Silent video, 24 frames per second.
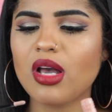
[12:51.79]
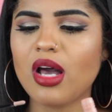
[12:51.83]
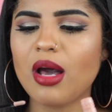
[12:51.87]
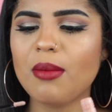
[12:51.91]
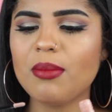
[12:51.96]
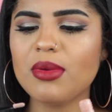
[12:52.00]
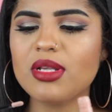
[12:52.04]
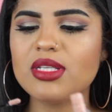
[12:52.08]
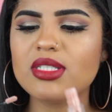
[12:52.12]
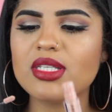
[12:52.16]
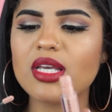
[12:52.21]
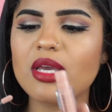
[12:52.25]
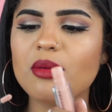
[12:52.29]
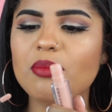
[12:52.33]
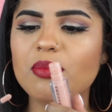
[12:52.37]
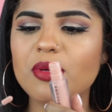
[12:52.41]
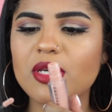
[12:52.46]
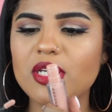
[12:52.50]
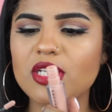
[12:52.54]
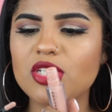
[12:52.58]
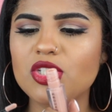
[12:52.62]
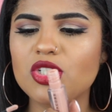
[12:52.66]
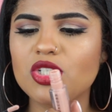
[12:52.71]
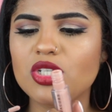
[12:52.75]
I'm gonna say
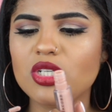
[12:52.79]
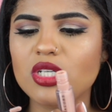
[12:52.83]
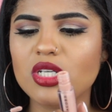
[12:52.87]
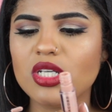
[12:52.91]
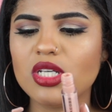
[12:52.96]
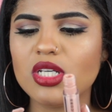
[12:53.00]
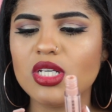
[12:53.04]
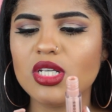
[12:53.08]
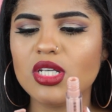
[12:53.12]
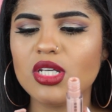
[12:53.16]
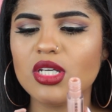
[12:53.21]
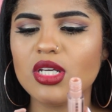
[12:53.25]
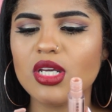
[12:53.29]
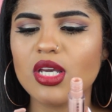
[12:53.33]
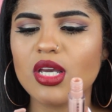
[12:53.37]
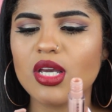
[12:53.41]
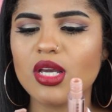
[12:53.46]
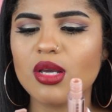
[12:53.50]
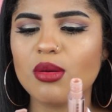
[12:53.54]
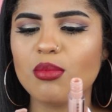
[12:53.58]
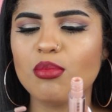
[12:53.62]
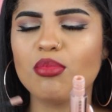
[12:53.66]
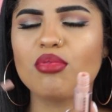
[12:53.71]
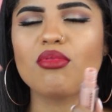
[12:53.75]
peachy
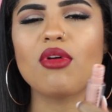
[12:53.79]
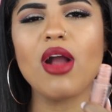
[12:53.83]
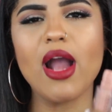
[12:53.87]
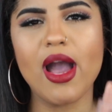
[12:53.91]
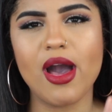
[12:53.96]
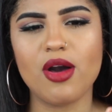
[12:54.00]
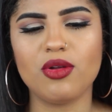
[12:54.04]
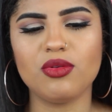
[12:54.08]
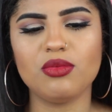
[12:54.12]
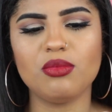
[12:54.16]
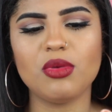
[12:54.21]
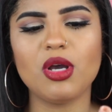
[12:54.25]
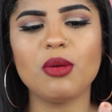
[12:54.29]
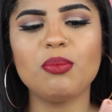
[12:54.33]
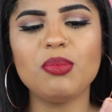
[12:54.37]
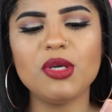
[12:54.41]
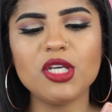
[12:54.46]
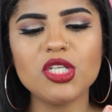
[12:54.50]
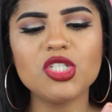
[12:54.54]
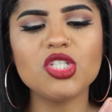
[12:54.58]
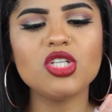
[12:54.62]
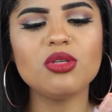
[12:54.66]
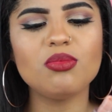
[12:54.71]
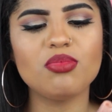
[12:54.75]
brown, a
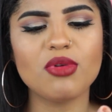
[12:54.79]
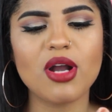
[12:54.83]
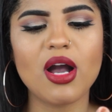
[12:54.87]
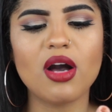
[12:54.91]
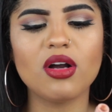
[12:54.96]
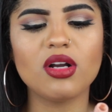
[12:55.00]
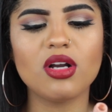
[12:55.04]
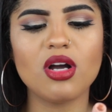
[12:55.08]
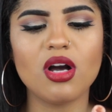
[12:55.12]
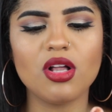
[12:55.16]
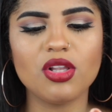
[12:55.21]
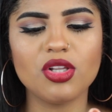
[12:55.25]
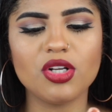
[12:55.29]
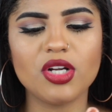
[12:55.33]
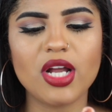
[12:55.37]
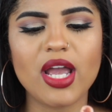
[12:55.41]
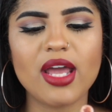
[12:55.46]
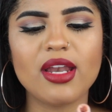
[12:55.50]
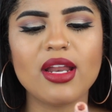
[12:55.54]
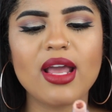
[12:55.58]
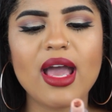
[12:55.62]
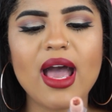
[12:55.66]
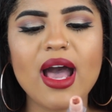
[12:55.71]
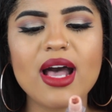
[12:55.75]
peachy brown color,
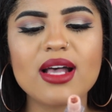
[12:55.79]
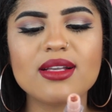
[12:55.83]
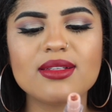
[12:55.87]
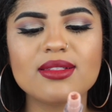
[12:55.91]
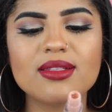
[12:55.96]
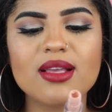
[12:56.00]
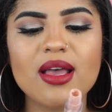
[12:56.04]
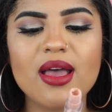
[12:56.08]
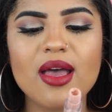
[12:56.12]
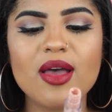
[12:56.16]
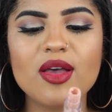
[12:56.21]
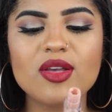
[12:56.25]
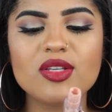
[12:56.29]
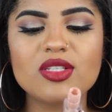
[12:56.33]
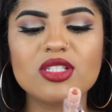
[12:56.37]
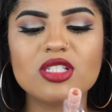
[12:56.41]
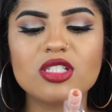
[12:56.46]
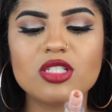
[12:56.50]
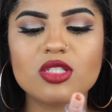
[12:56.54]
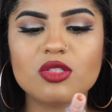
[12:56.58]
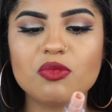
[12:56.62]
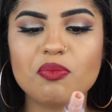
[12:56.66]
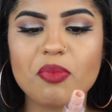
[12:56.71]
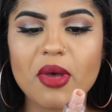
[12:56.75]
and it has
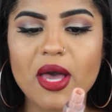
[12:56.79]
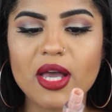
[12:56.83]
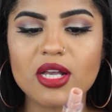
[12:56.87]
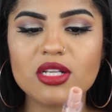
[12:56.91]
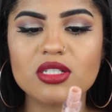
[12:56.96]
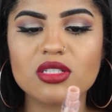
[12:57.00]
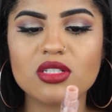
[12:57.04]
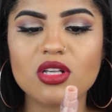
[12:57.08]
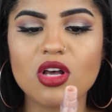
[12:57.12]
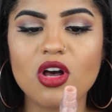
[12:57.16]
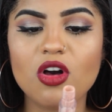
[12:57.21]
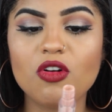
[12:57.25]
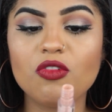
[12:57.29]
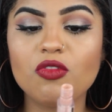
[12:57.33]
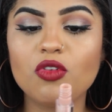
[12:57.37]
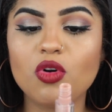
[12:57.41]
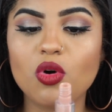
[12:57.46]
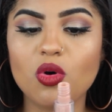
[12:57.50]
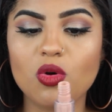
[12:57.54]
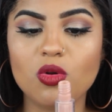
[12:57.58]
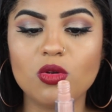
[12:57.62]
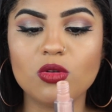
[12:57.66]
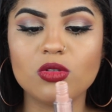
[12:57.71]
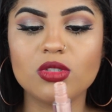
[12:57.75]
specks of
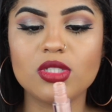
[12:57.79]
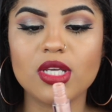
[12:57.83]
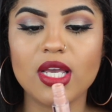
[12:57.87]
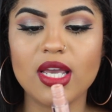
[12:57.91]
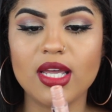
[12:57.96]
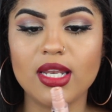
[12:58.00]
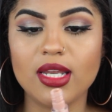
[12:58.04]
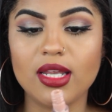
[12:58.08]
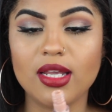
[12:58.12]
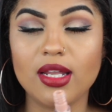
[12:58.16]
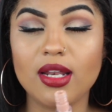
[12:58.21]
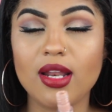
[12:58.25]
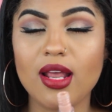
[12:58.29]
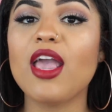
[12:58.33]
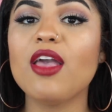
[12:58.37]
gold in it.